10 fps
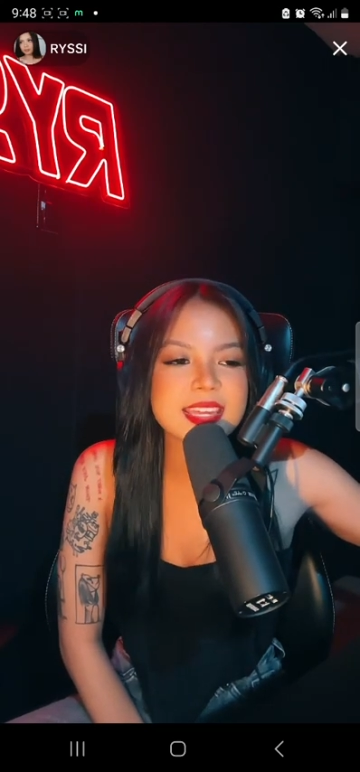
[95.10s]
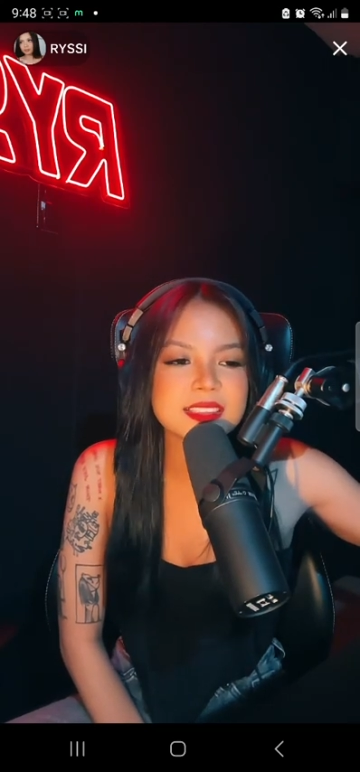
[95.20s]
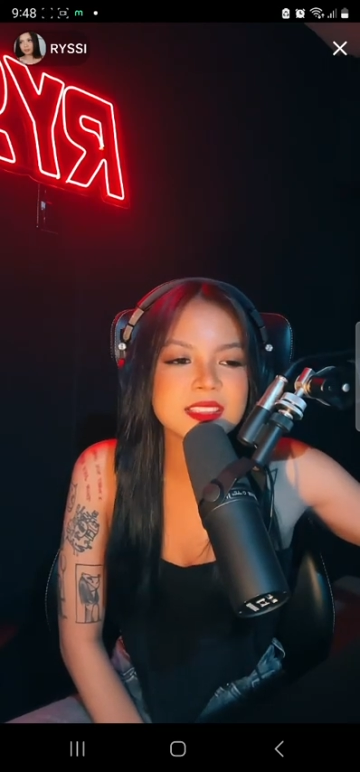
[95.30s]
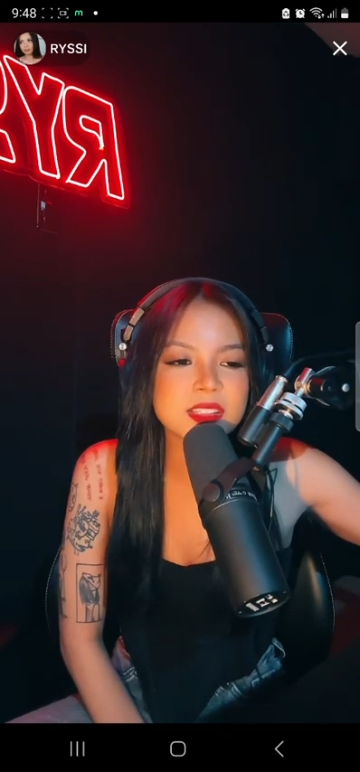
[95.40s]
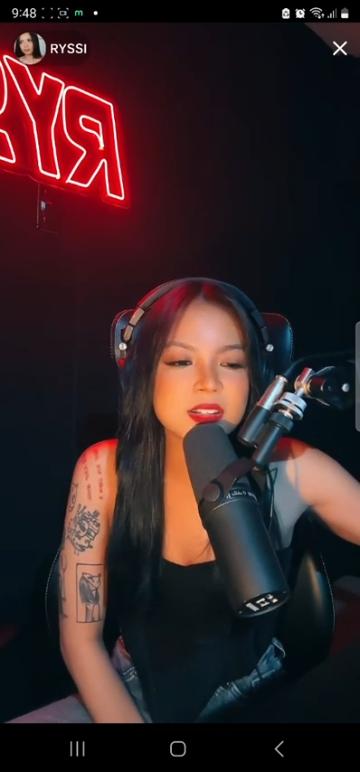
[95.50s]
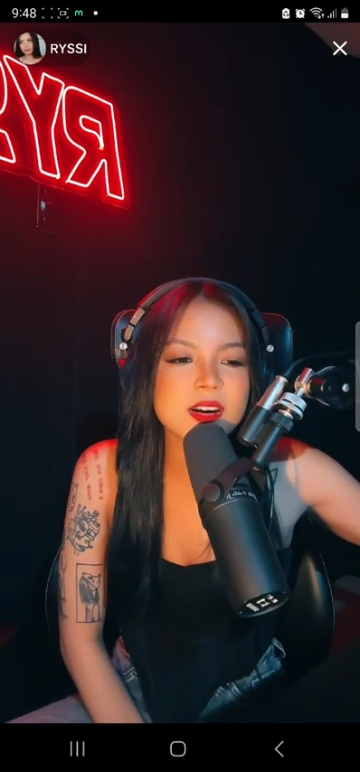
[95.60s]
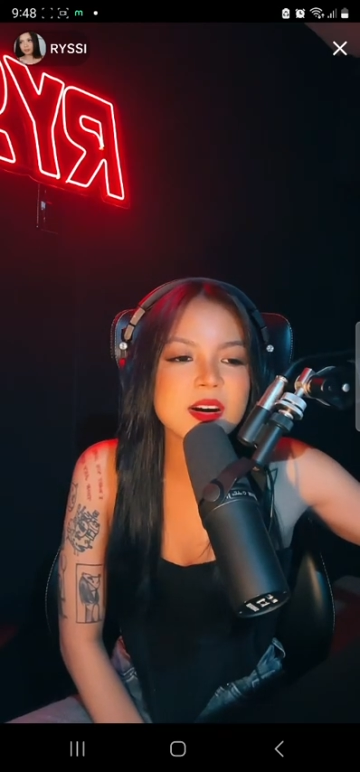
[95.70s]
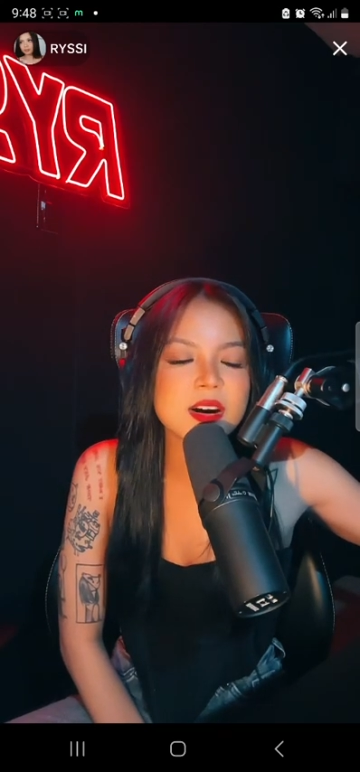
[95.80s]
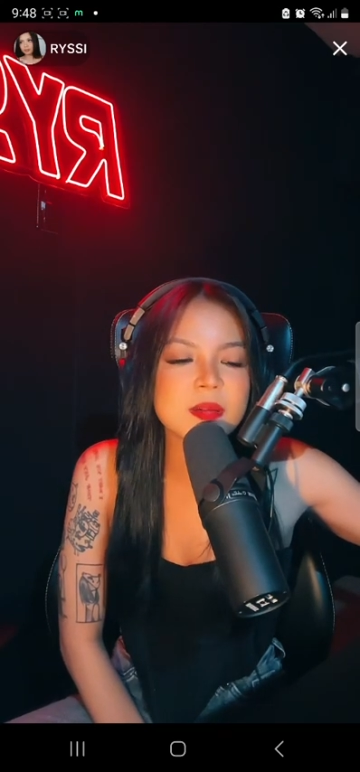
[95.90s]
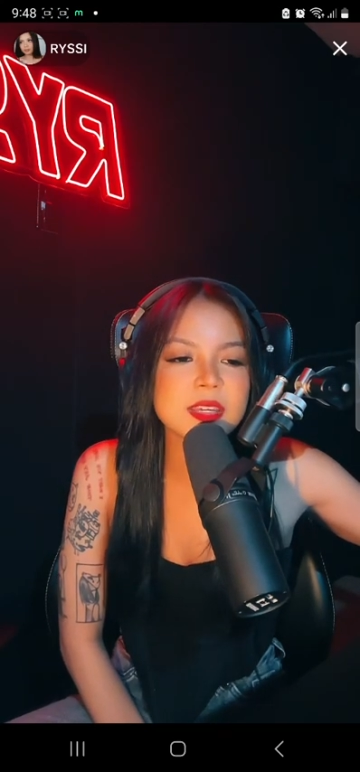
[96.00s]
And then you
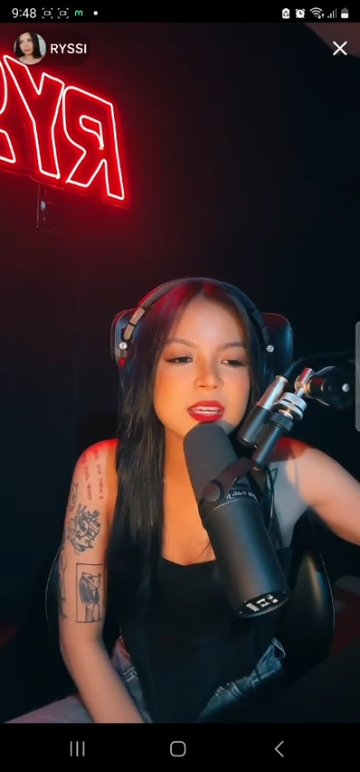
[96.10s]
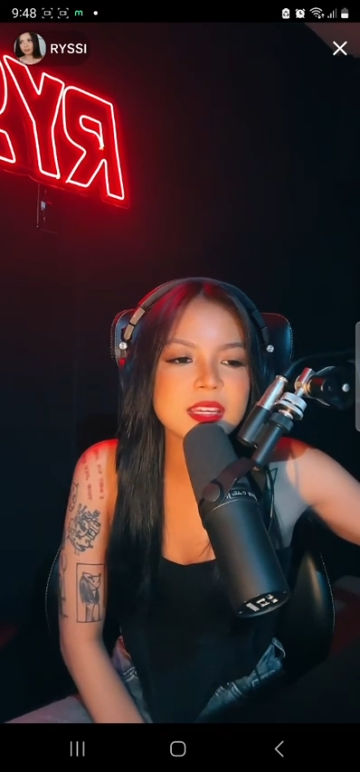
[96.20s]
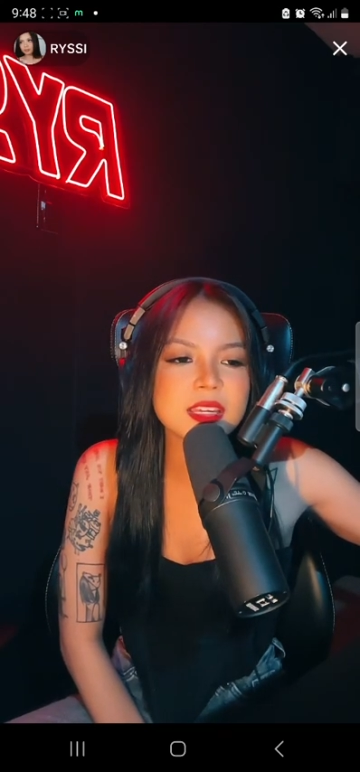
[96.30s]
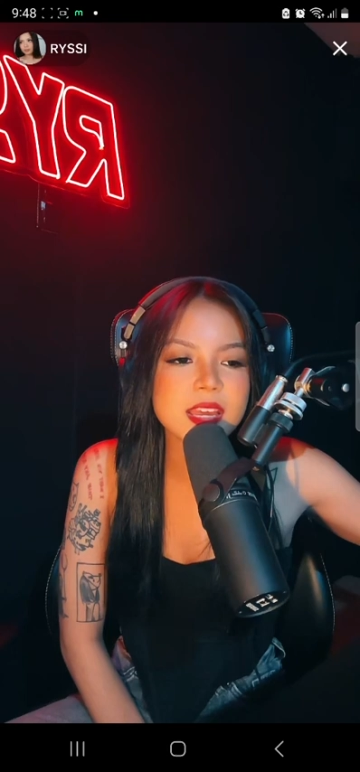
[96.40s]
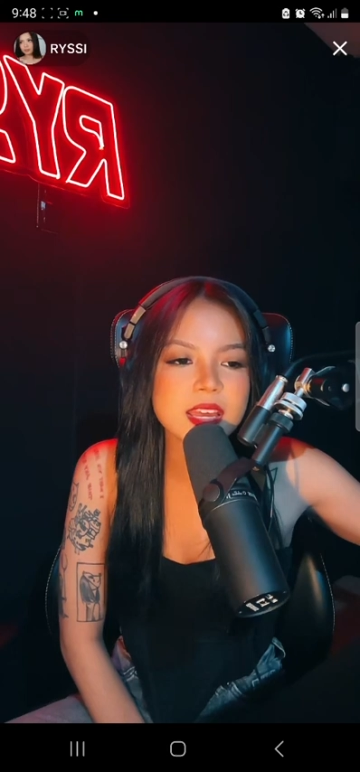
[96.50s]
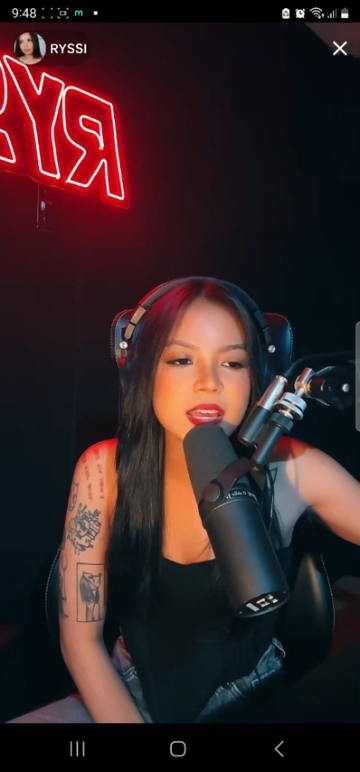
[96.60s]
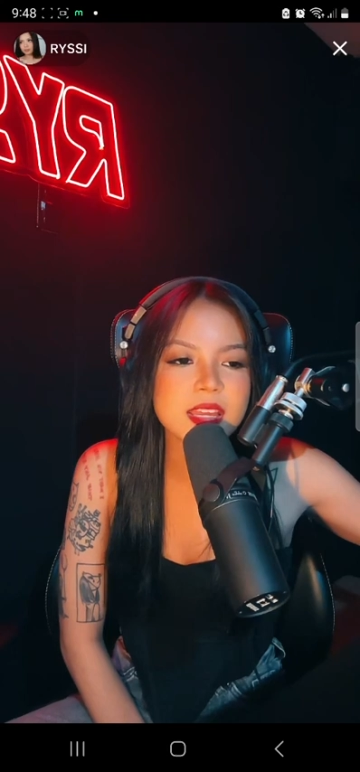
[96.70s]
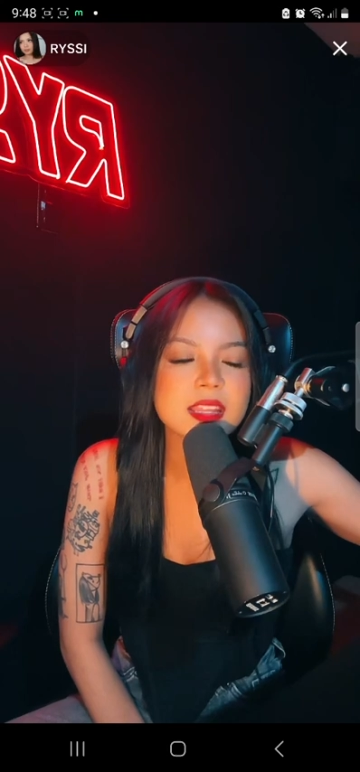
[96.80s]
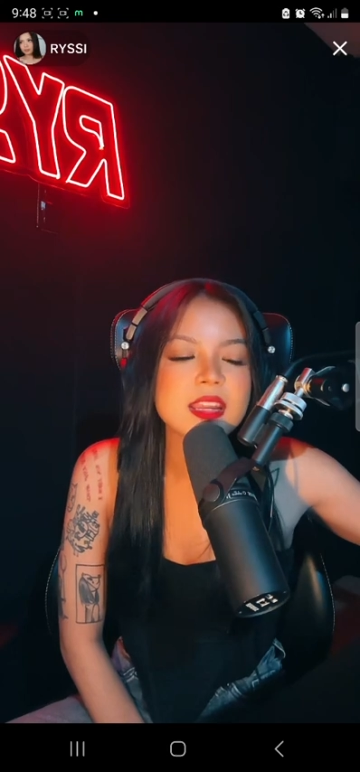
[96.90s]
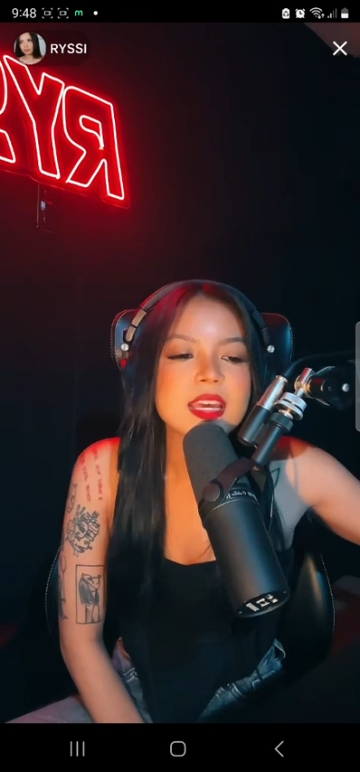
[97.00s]
call me
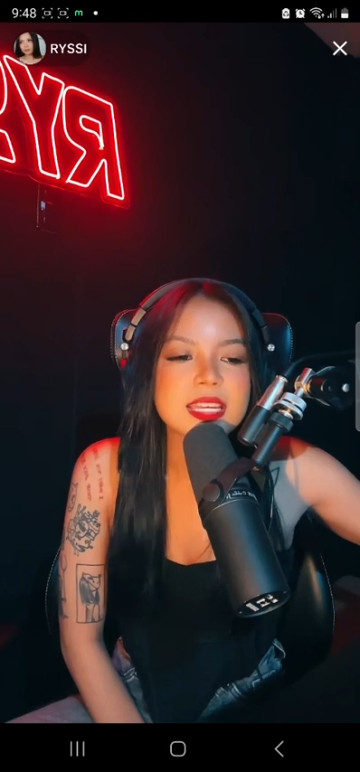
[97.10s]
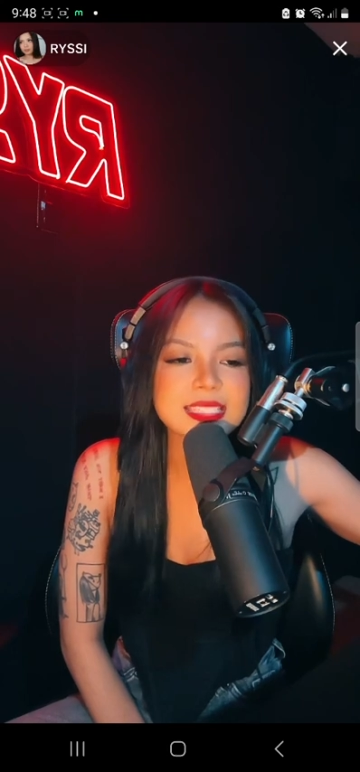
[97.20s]
and